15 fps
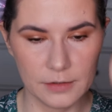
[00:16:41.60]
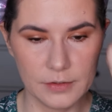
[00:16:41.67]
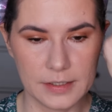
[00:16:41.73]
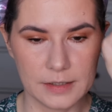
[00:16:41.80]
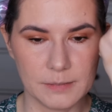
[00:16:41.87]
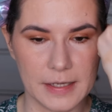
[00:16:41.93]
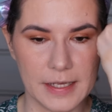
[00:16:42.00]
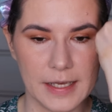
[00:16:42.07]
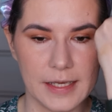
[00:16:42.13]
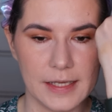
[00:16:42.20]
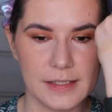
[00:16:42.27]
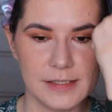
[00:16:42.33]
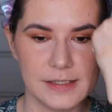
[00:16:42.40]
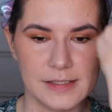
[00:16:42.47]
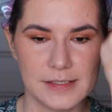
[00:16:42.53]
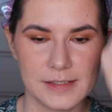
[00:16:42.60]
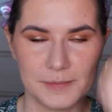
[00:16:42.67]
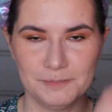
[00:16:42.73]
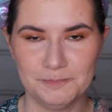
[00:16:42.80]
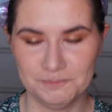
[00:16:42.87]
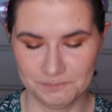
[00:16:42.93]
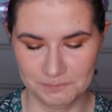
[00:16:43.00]
Look at my hand. It's
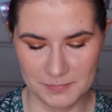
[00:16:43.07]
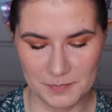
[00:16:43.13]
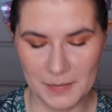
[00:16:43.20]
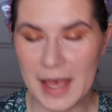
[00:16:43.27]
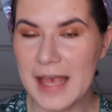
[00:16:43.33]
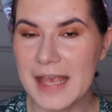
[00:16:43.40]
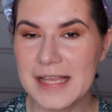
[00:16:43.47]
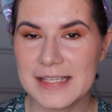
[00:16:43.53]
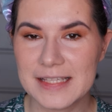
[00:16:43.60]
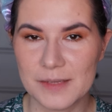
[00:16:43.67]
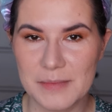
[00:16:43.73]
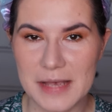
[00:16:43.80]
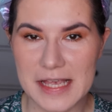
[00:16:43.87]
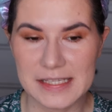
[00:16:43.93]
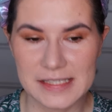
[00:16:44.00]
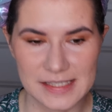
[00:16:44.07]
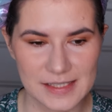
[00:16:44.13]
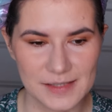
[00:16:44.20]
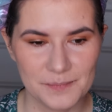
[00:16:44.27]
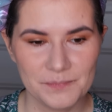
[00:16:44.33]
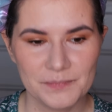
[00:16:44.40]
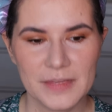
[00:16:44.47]
it's a
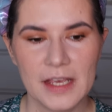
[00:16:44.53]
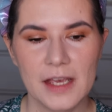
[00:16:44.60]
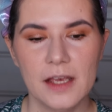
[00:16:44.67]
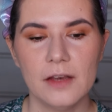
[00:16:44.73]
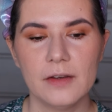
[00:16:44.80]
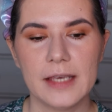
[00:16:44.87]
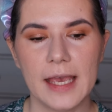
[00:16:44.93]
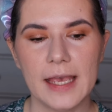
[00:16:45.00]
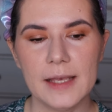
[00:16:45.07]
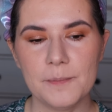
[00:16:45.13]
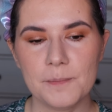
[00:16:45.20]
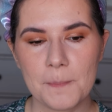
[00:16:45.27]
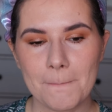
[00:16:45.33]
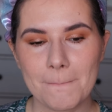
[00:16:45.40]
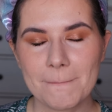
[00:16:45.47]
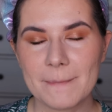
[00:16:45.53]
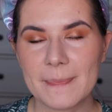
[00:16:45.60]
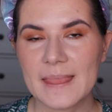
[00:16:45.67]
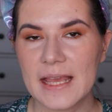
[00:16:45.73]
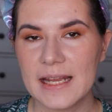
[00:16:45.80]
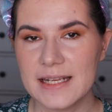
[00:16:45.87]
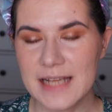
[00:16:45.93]
mess. Okay,
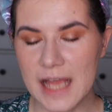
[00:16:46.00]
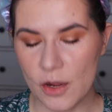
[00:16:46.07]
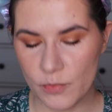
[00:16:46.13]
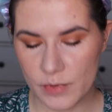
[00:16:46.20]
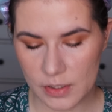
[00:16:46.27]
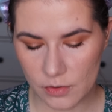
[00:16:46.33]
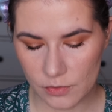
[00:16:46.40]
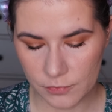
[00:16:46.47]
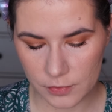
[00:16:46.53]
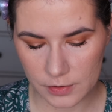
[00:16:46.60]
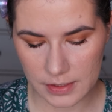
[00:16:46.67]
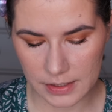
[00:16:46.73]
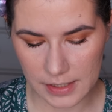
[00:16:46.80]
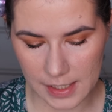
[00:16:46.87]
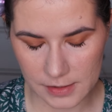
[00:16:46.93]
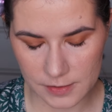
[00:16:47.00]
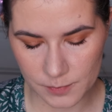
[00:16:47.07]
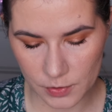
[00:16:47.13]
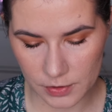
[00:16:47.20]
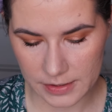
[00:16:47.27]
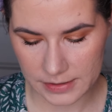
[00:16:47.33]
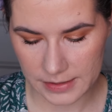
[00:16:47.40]
now we go for the last
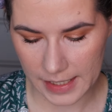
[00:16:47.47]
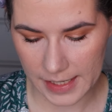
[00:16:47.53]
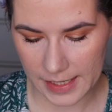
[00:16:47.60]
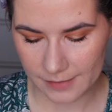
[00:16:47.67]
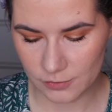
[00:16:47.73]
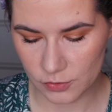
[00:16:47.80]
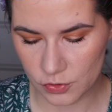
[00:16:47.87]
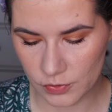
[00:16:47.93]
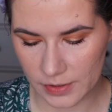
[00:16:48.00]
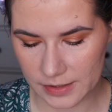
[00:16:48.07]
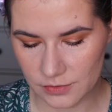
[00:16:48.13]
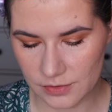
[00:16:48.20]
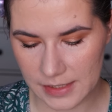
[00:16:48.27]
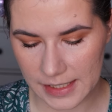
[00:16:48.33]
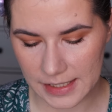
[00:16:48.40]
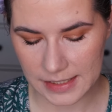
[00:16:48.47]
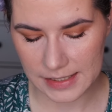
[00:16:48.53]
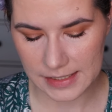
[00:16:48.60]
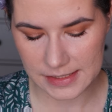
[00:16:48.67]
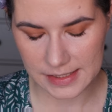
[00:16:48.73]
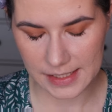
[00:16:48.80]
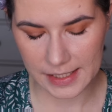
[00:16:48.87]
product I have to try today.
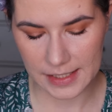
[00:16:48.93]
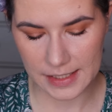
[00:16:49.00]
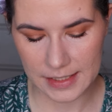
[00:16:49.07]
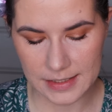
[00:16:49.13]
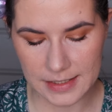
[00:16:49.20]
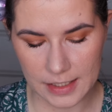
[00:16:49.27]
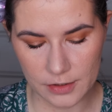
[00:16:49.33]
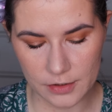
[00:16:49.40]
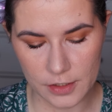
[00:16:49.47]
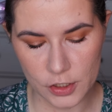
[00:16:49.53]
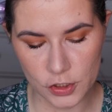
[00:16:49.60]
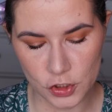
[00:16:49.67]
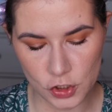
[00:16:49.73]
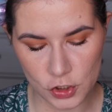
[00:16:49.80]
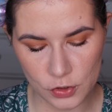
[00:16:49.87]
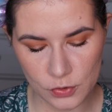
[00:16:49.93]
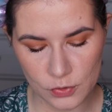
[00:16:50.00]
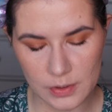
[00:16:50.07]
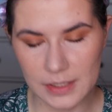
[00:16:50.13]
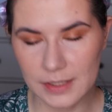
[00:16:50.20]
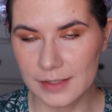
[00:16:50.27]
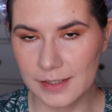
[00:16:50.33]
It's uh, their
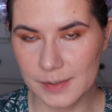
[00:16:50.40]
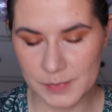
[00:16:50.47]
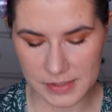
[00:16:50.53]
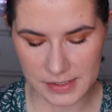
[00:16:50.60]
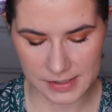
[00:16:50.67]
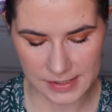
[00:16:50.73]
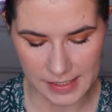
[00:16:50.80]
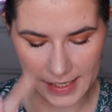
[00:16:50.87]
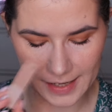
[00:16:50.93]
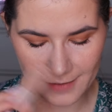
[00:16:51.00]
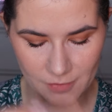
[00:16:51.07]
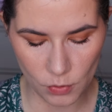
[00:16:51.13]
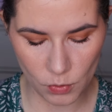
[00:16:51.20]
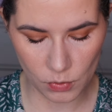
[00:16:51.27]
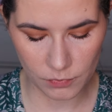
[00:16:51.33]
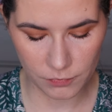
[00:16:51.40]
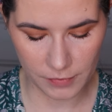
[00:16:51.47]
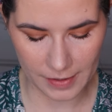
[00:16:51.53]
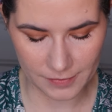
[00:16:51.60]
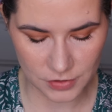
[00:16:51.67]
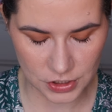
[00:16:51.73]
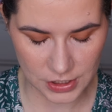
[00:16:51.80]
new lipsticks. I have all
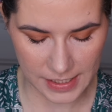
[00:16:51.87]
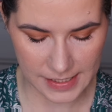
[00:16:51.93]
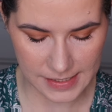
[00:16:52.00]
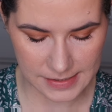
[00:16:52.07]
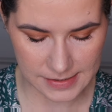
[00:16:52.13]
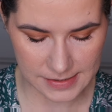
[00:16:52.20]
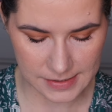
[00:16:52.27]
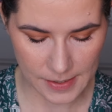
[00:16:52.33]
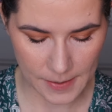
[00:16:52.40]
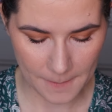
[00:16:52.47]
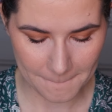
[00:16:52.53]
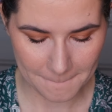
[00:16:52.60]
five shades.